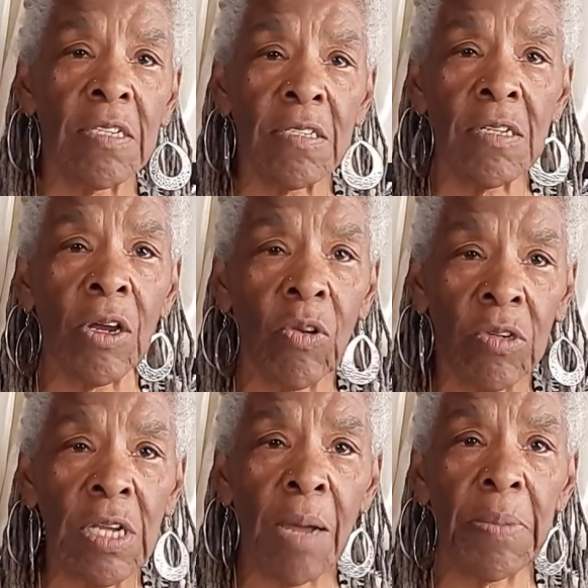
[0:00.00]
and stuck it on
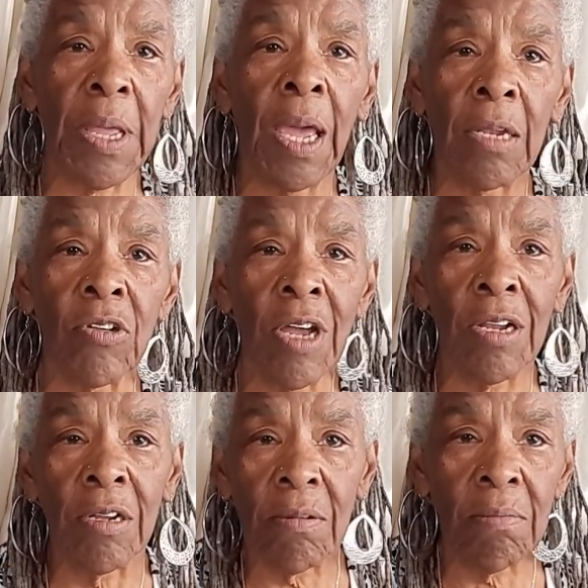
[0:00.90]
top of that, and kind
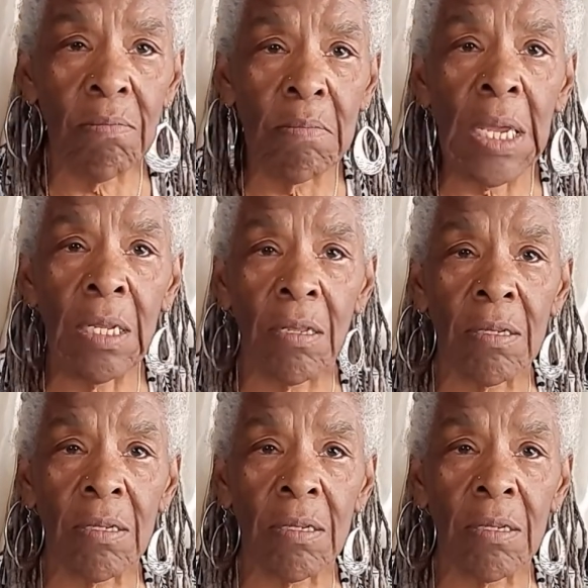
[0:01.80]
of made